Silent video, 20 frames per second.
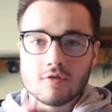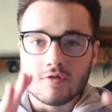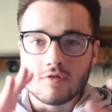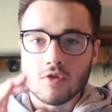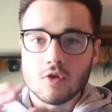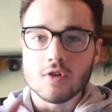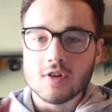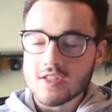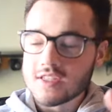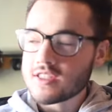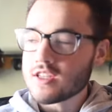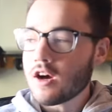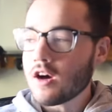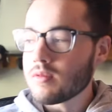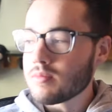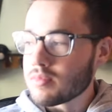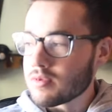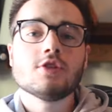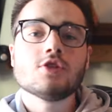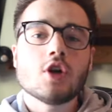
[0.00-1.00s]
For
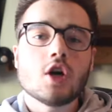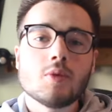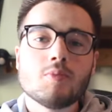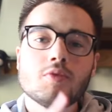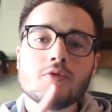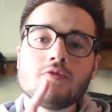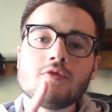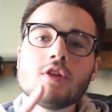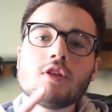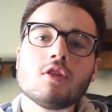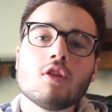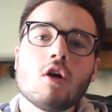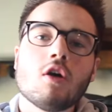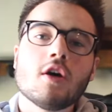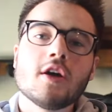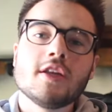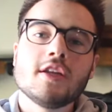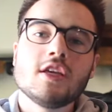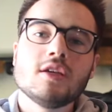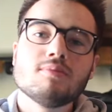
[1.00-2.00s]
example,
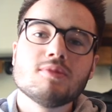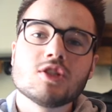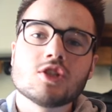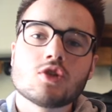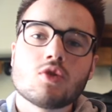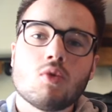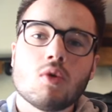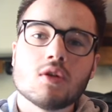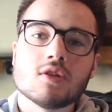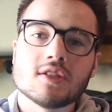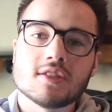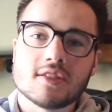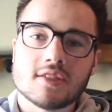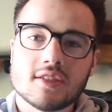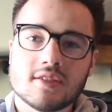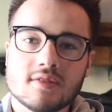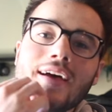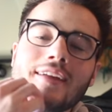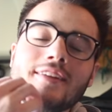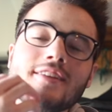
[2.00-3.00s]
top-of-the-line image
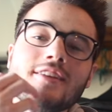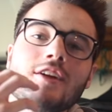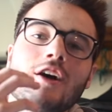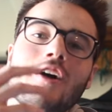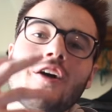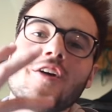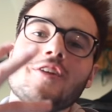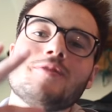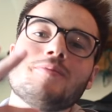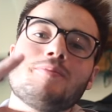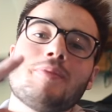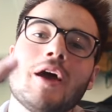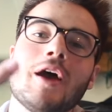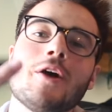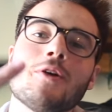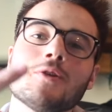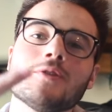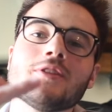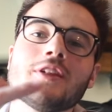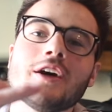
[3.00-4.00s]
quality and an
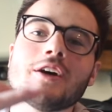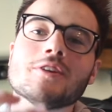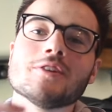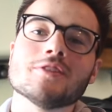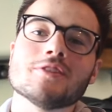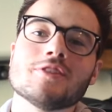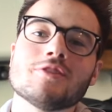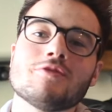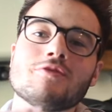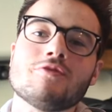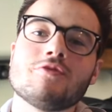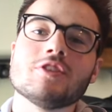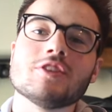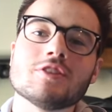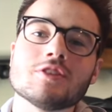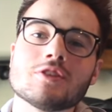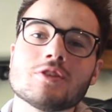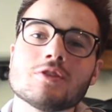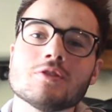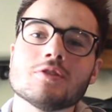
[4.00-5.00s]
unparalleled
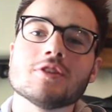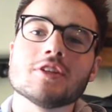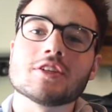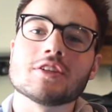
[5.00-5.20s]
physical